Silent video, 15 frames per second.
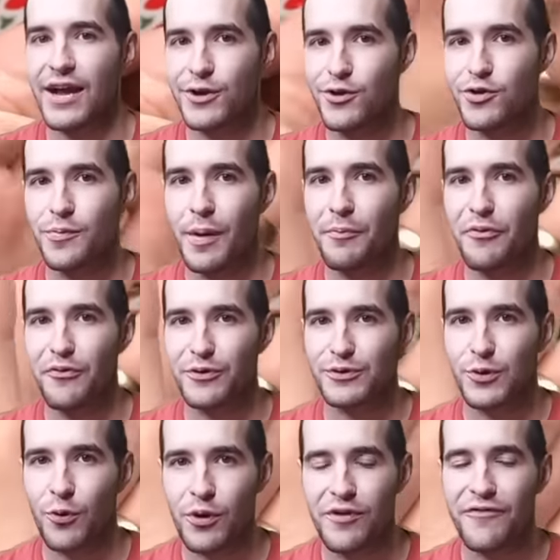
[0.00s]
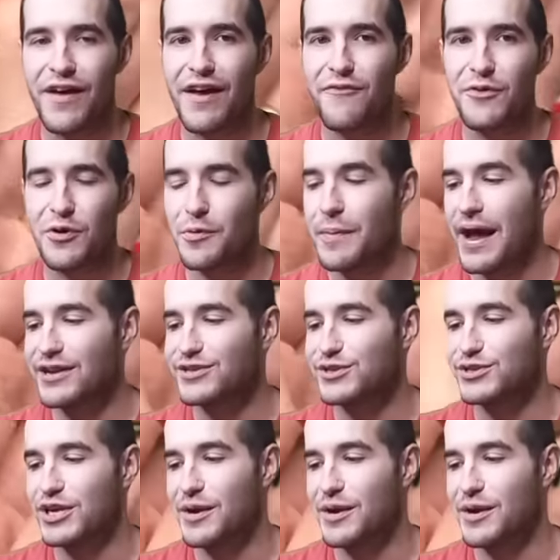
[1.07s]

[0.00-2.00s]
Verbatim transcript: I couldn't remember if it was Horn of Heaven or Magic